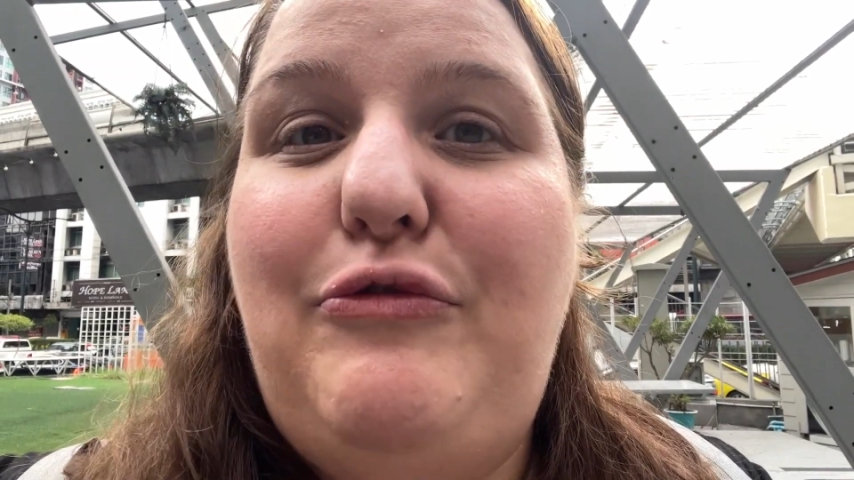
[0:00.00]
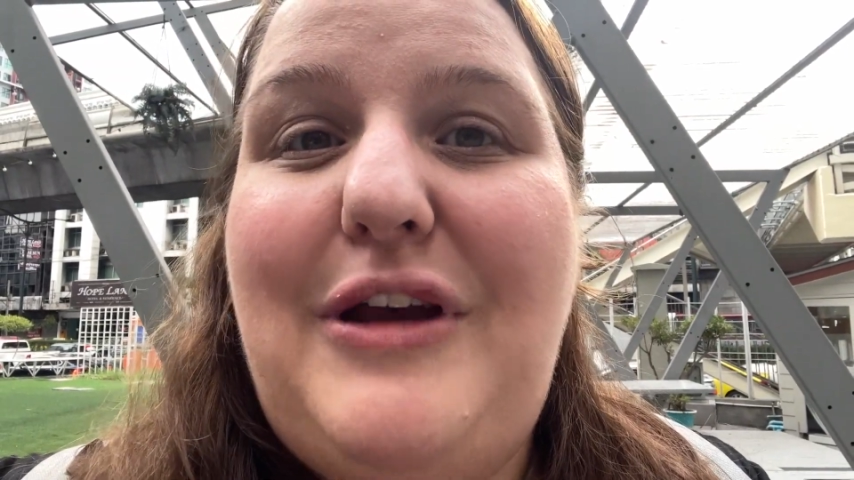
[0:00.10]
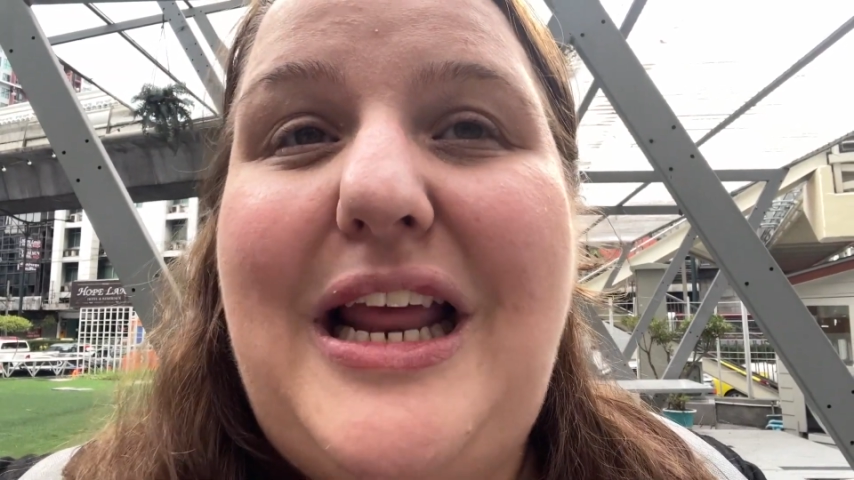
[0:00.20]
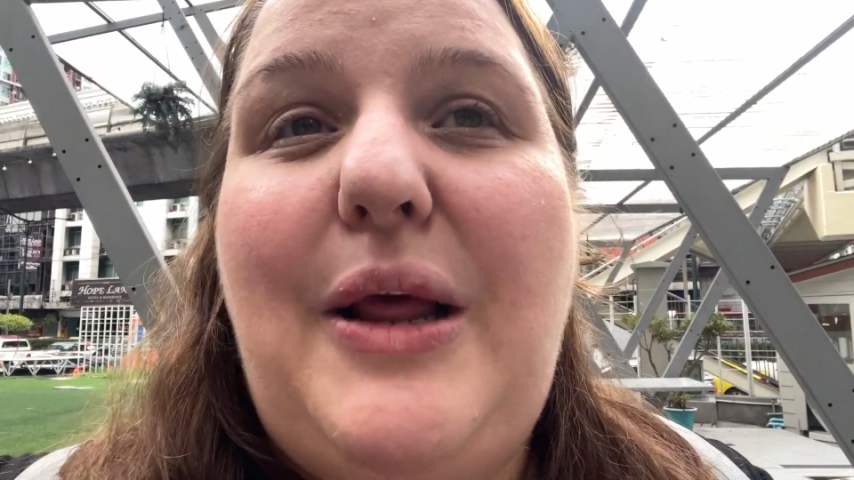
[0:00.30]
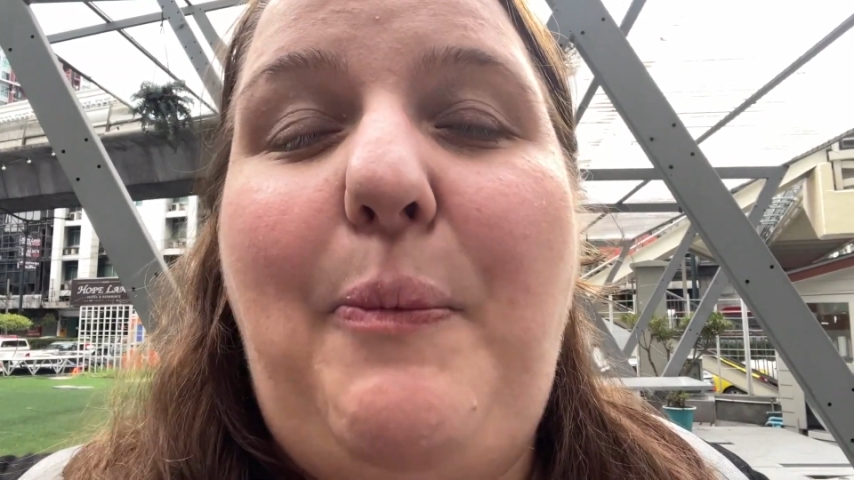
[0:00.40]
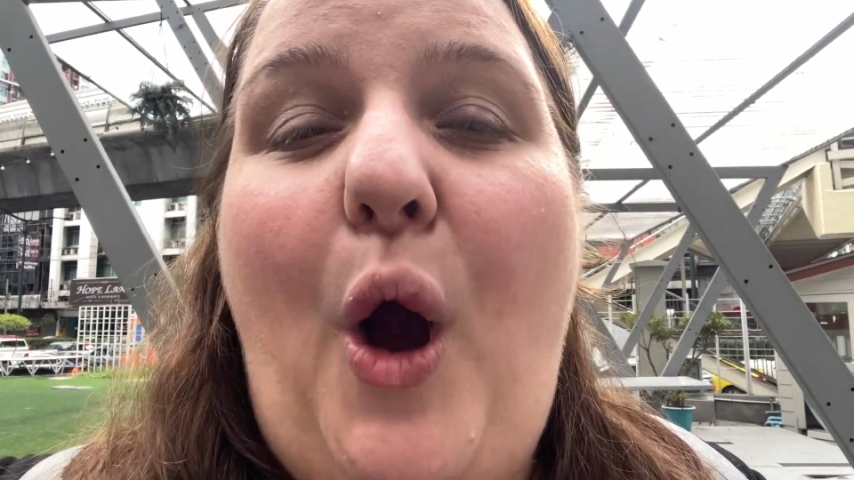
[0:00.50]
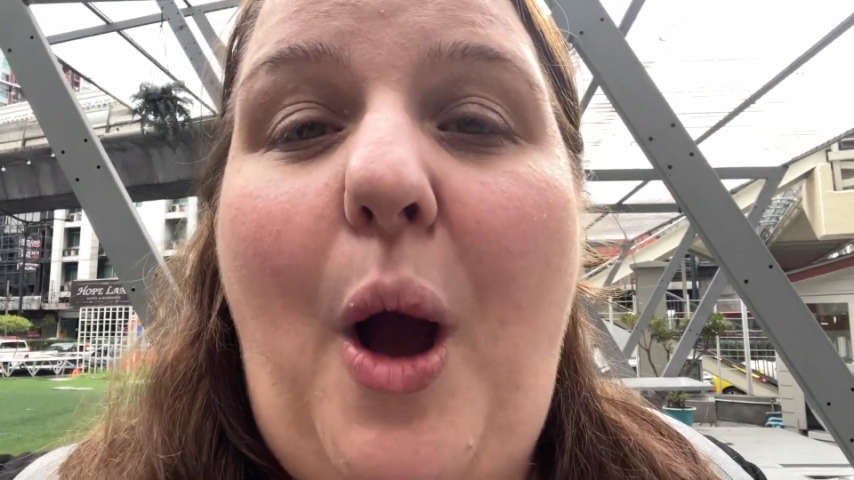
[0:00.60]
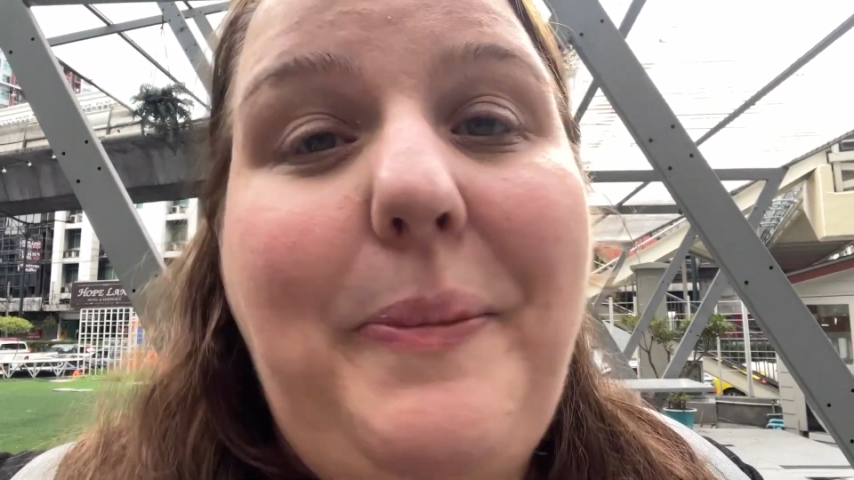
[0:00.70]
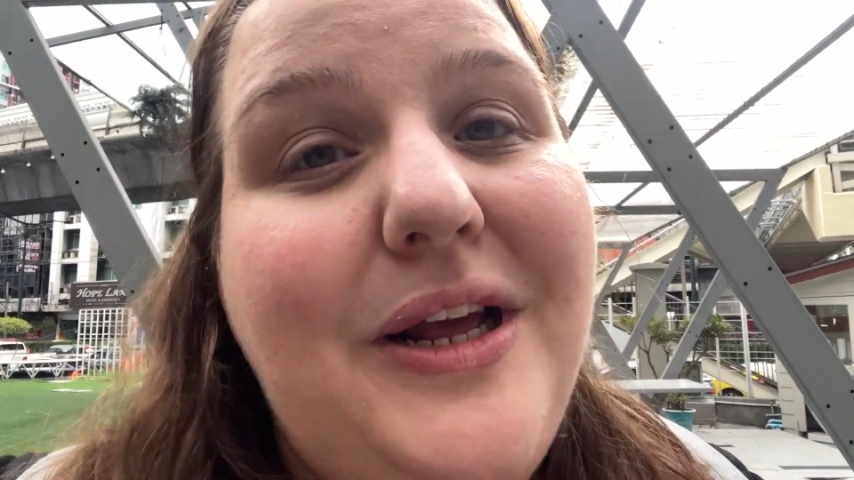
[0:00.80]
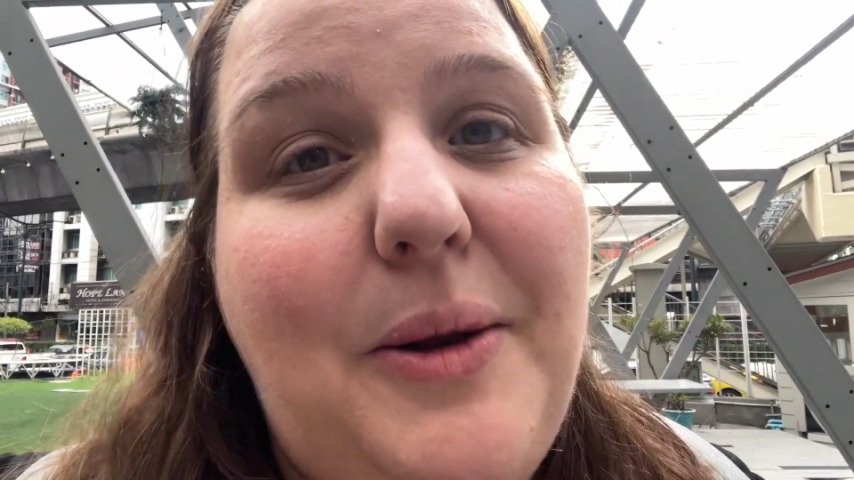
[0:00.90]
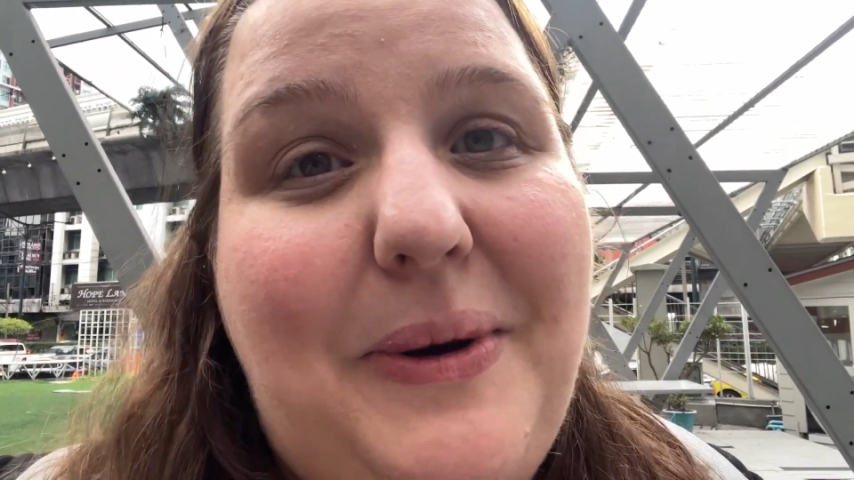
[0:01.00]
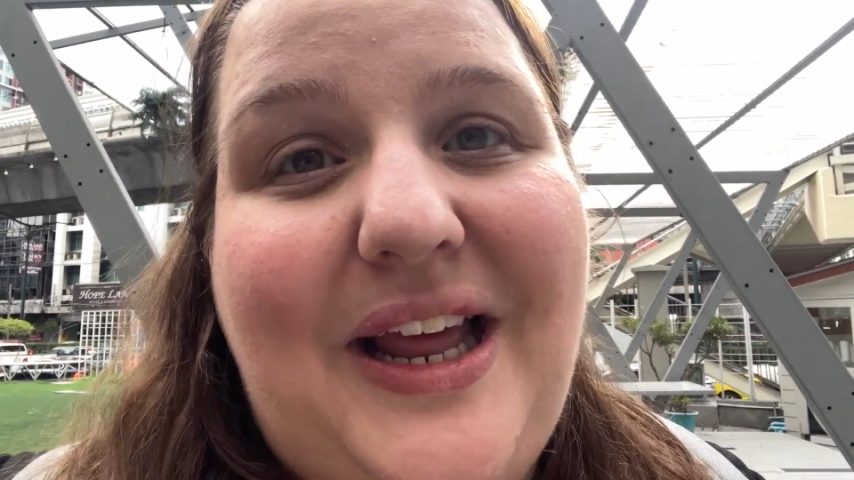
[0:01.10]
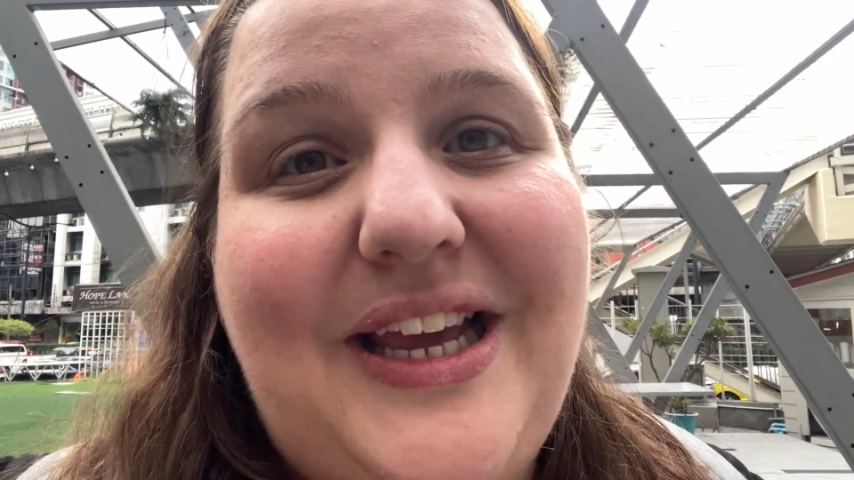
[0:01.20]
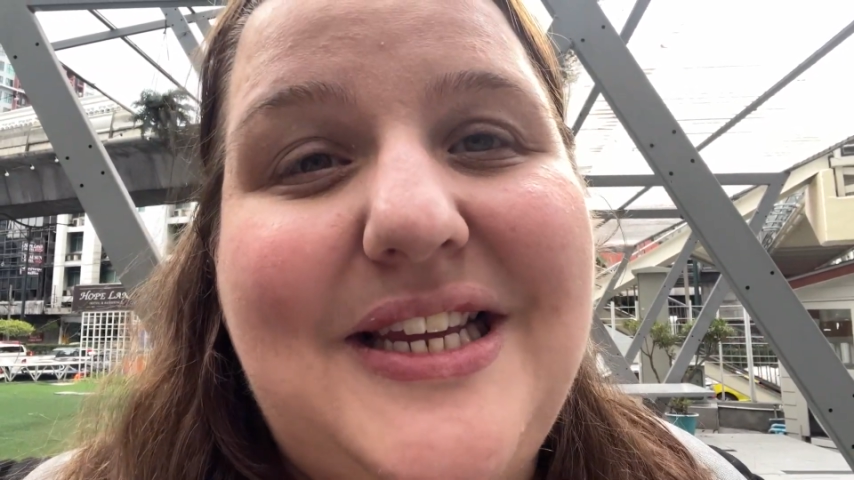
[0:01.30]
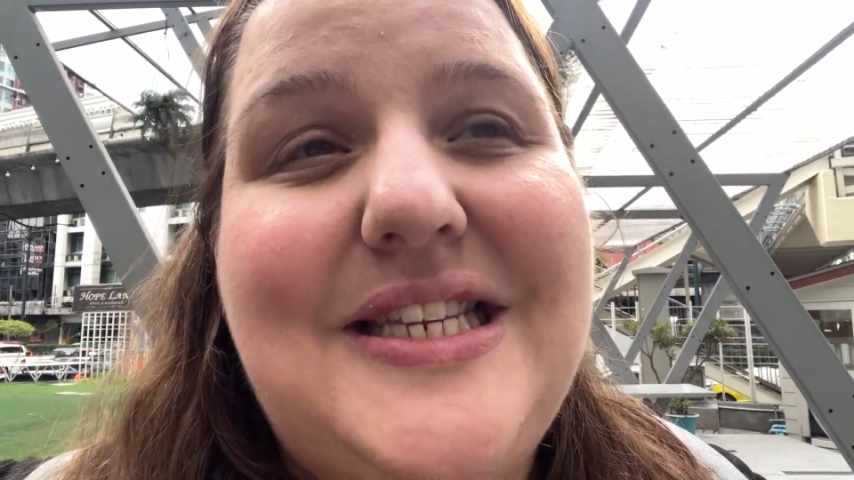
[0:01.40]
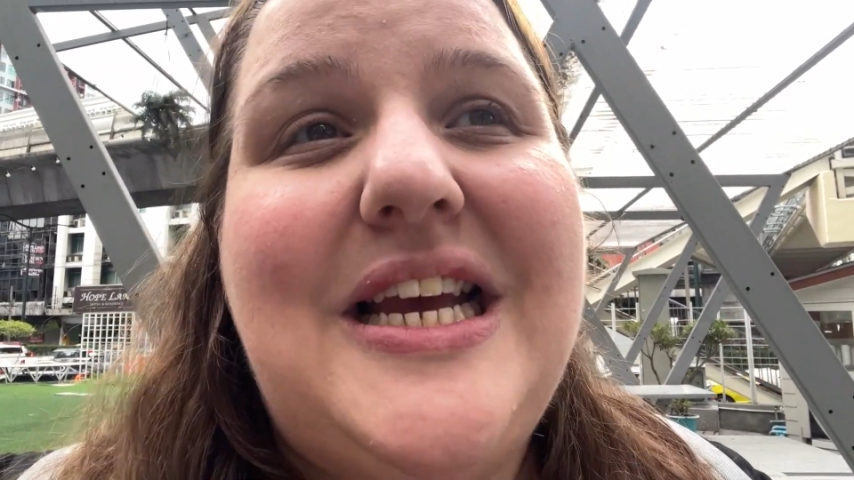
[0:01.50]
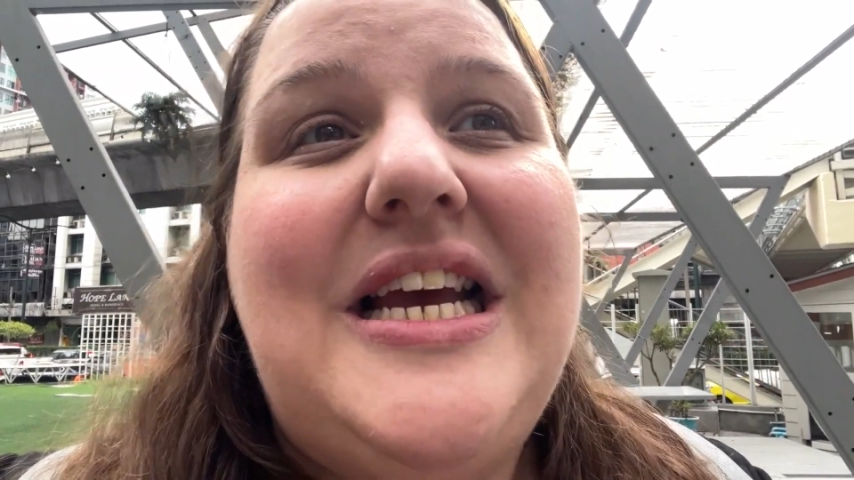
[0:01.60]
really popular place,